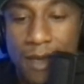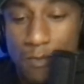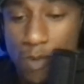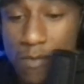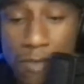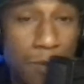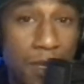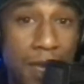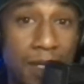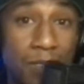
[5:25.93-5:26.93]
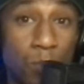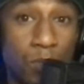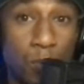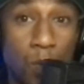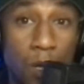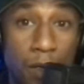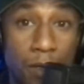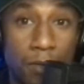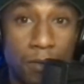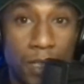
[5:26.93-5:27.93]
But maybe that is what you want,
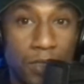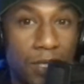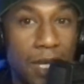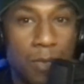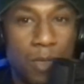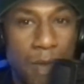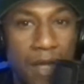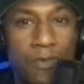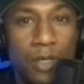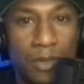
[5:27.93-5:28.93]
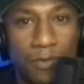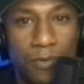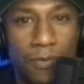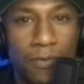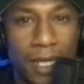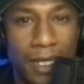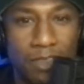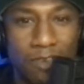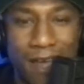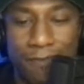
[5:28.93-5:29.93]
because you got to be mindful of like
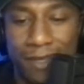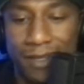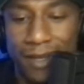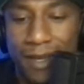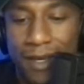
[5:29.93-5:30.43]
traffic.